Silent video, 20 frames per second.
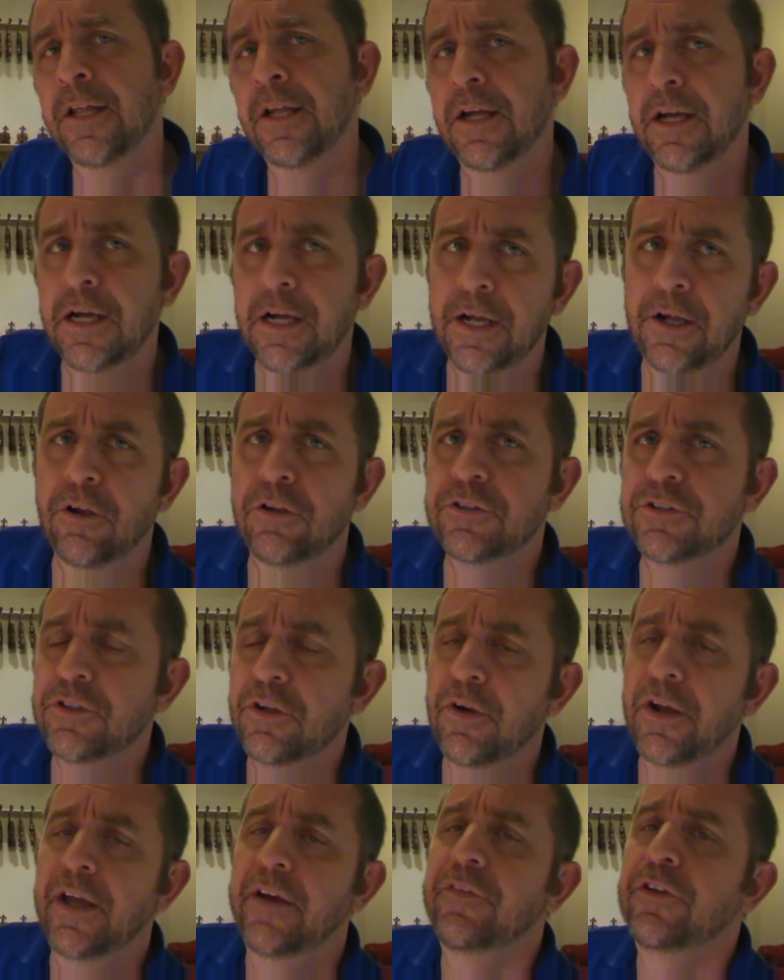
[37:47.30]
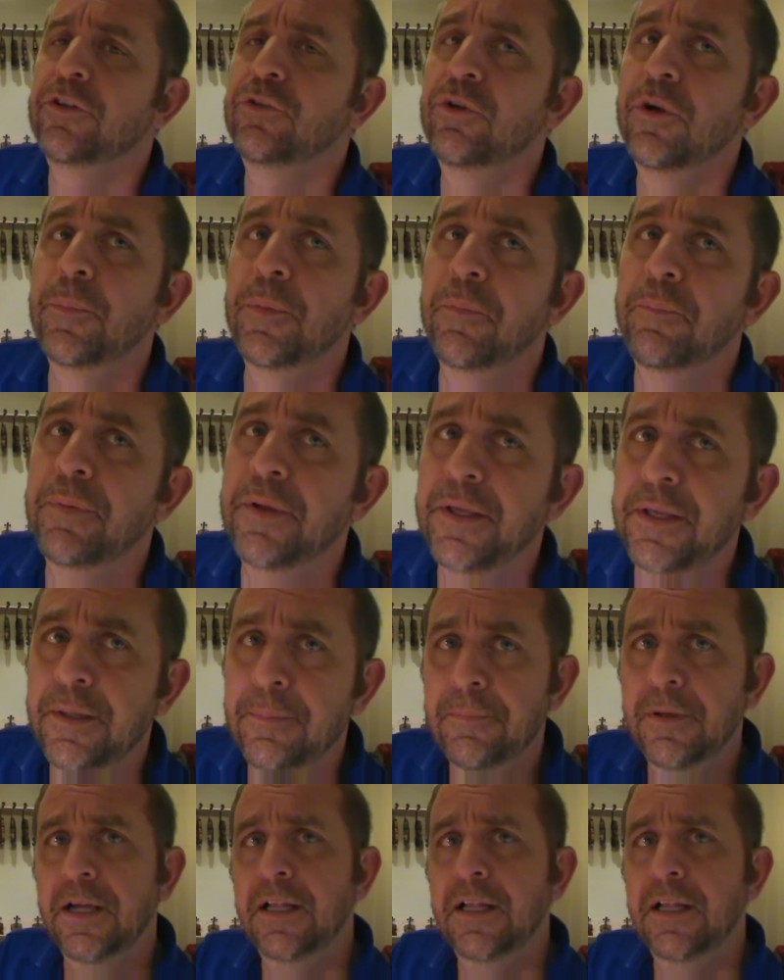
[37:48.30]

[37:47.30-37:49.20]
I also have a triple beam.